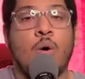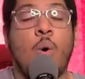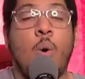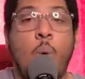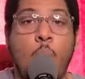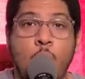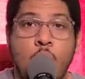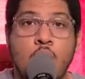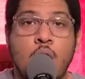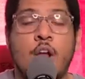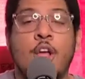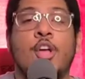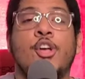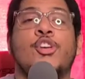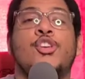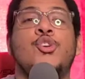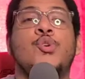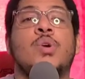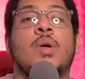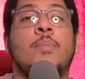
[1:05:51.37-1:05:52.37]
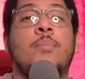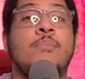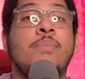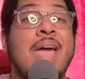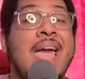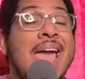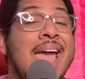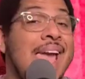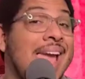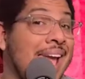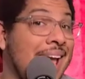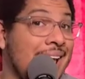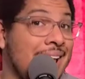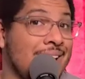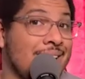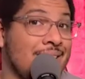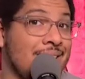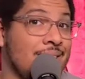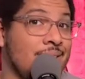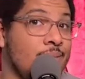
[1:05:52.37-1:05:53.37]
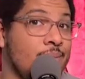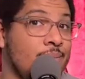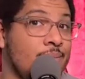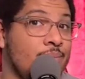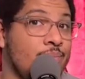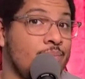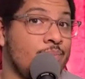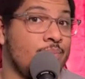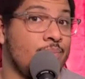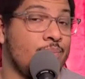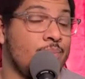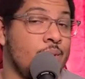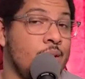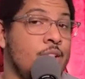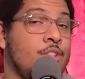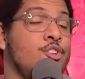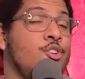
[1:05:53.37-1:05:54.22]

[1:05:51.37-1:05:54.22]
or you could pay a little